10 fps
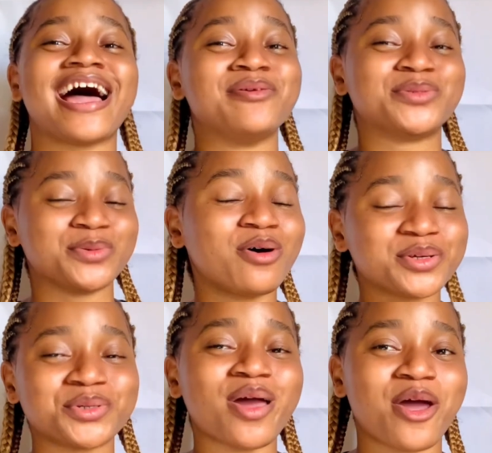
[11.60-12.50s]
and it will
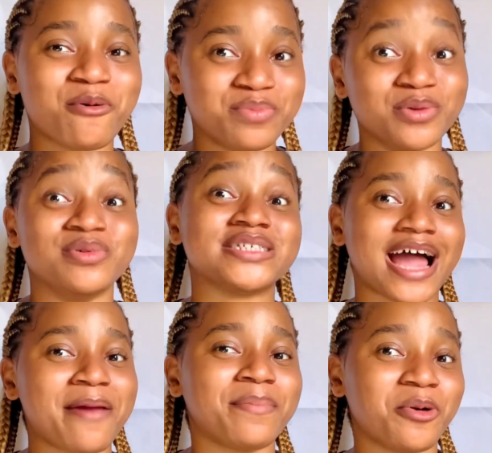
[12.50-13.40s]
also help you with
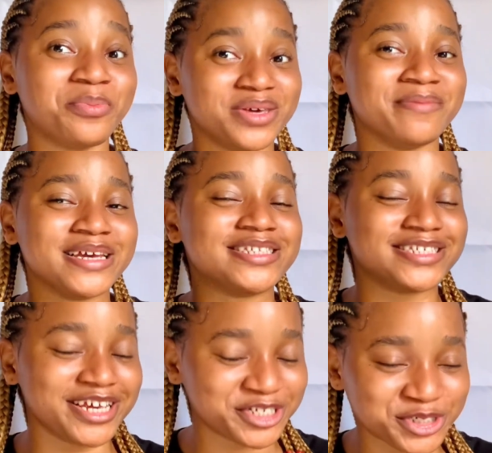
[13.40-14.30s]

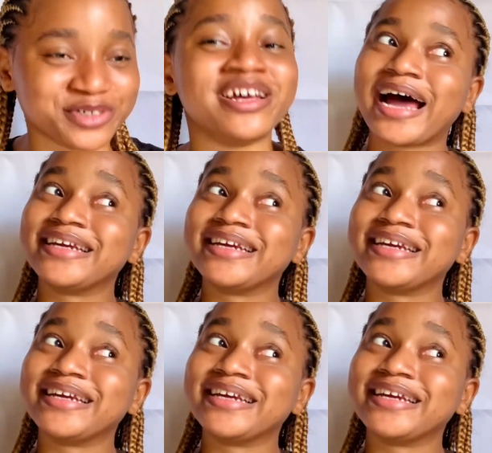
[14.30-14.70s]
hyperpigmentation.